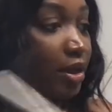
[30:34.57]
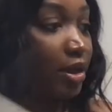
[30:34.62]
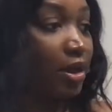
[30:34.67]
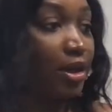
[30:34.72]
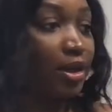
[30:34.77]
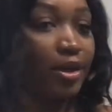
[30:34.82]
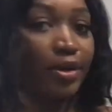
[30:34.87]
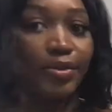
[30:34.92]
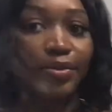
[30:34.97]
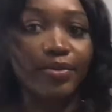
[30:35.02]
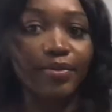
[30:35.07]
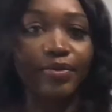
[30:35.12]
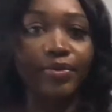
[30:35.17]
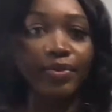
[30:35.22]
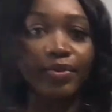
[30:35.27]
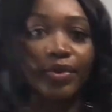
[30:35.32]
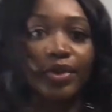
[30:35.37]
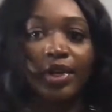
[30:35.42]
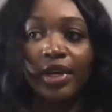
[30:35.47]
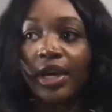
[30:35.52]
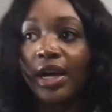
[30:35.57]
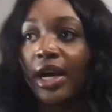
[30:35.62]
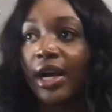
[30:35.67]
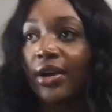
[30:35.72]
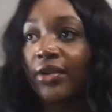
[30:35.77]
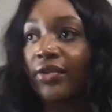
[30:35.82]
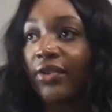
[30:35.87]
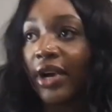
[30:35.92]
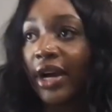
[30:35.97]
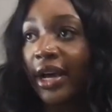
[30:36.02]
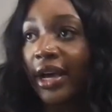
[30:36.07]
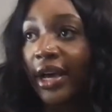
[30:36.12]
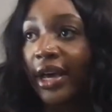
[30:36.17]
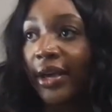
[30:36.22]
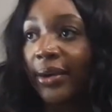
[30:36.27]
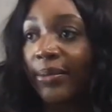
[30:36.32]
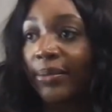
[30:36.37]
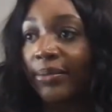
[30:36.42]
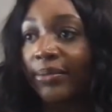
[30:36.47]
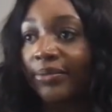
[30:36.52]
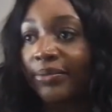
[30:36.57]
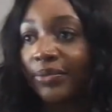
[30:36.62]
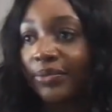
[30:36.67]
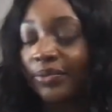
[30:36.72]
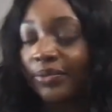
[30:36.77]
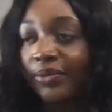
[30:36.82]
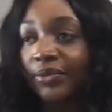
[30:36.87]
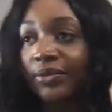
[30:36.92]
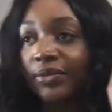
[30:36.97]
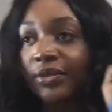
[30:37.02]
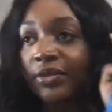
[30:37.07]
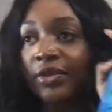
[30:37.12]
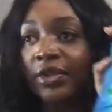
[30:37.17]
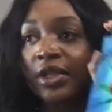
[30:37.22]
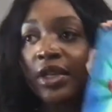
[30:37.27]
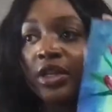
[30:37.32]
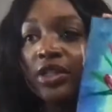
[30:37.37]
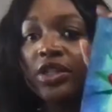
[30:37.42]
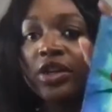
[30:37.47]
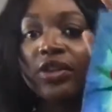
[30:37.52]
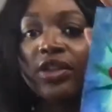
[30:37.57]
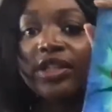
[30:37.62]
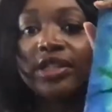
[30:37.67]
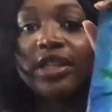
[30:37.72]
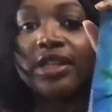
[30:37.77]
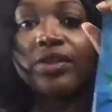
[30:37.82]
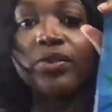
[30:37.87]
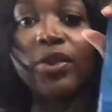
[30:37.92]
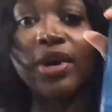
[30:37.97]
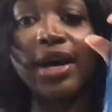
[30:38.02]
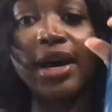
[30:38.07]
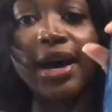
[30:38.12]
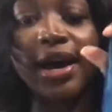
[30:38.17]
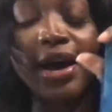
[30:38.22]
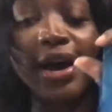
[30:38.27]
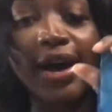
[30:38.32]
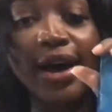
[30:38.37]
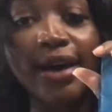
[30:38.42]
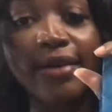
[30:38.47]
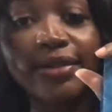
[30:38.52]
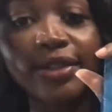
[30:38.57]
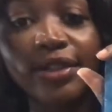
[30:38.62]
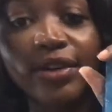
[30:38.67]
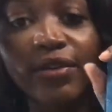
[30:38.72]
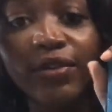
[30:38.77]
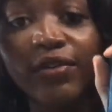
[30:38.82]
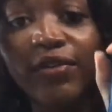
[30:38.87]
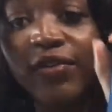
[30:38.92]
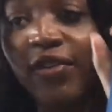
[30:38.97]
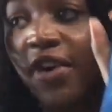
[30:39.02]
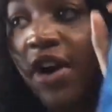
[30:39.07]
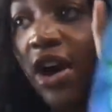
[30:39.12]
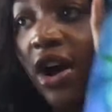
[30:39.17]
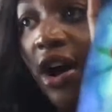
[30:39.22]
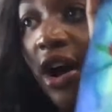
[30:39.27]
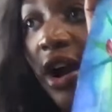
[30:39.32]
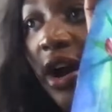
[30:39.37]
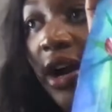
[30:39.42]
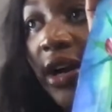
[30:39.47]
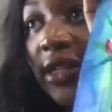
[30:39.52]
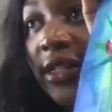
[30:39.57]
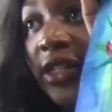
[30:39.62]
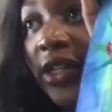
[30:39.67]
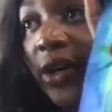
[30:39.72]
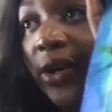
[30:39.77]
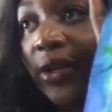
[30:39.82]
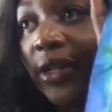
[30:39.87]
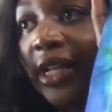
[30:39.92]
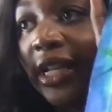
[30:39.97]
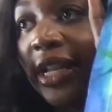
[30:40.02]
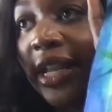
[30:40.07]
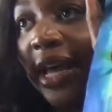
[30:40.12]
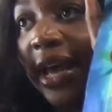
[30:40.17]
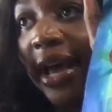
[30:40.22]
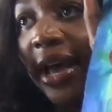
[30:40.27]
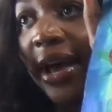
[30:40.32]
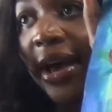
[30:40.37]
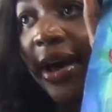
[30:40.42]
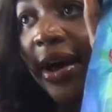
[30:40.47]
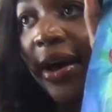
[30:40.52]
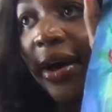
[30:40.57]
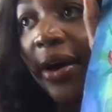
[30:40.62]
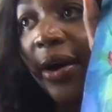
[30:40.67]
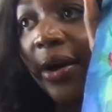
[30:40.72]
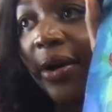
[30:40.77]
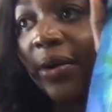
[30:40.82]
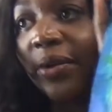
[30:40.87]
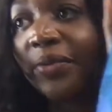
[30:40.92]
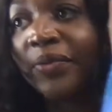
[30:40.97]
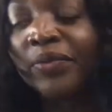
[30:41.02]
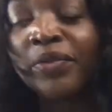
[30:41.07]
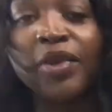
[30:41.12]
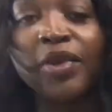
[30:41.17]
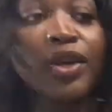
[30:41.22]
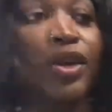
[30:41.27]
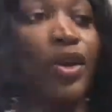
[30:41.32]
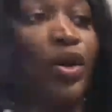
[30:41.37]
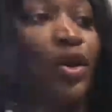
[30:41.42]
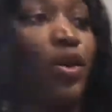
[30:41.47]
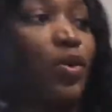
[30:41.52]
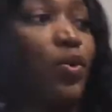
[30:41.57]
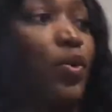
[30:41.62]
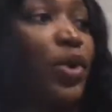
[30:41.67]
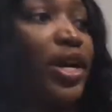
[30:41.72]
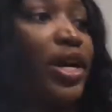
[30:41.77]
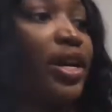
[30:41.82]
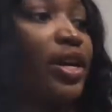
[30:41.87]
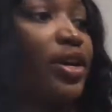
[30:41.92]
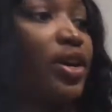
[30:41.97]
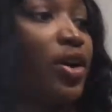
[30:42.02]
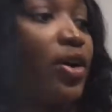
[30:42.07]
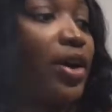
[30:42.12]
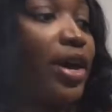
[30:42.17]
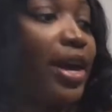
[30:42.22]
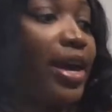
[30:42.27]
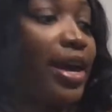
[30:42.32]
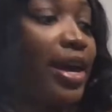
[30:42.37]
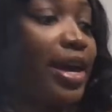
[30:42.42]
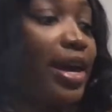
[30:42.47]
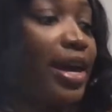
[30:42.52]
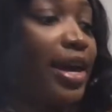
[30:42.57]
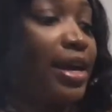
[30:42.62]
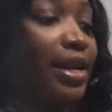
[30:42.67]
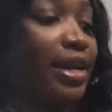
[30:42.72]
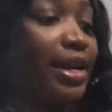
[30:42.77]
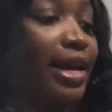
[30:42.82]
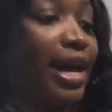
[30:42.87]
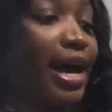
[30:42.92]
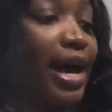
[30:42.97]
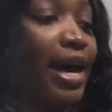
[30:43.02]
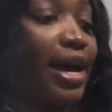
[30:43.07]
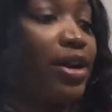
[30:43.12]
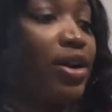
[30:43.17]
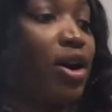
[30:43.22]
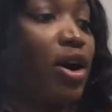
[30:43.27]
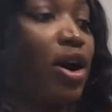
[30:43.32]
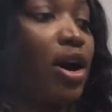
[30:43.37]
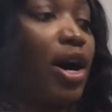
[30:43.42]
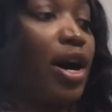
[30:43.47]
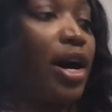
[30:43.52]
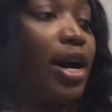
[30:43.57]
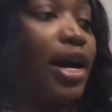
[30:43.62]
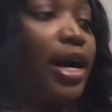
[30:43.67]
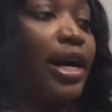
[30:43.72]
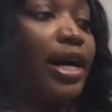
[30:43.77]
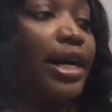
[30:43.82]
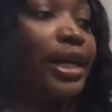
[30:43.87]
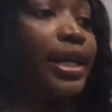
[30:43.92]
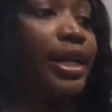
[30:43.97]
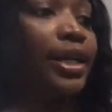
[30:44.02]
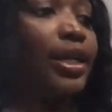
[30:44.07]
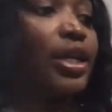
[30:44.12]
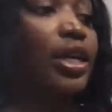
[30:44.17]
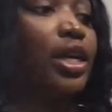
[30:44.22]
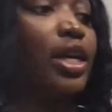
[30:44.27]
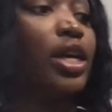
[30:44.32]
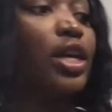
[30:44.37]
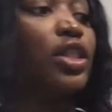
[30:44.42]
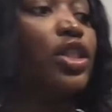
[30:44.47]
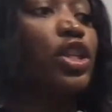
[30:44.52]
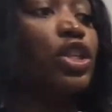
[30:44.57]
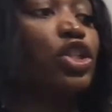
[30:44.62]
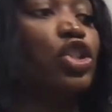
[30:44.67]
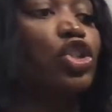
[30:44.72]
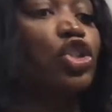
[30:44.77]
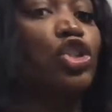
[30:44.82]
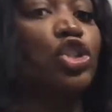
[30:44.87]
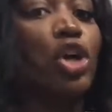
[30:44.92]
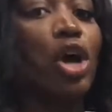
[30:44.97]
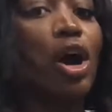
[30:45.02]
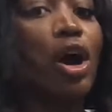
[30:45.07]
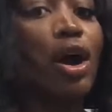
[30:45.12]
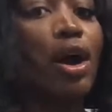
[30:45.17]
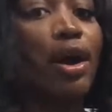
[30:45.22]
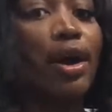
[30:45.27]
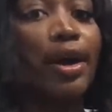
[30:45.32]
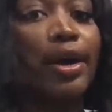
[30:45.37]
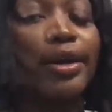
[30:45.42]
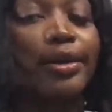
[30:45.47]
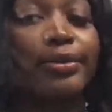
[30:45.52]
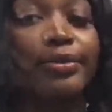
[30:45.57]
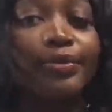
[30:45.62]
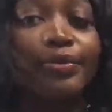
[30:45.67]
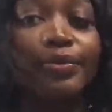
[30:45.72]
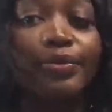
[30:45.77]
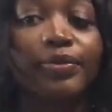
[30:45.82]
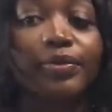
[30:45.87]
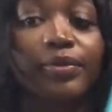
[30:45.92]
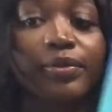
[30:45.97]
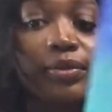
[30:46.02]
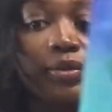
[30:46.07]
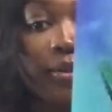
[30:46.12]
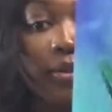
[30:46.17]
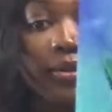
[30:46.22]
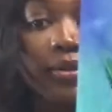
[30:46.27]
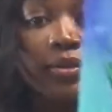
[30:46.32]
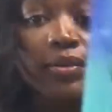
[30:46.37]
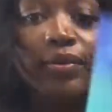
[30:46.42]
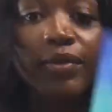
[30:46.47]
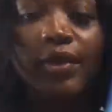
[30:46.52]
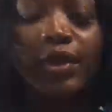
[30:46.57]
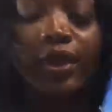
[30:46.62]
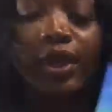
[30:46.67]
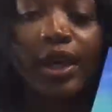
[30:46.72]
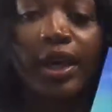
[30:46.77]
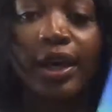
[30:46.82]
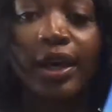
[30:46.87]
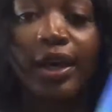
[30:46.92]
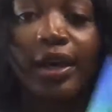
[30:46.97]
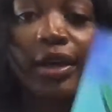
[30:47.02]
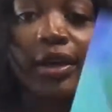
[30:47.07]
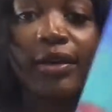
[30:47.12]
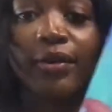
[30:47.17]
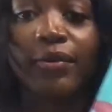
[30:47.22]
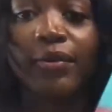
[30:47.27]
Okay. All right. So this is what I have so far. So now we're going to go ahead and add on the jar okay?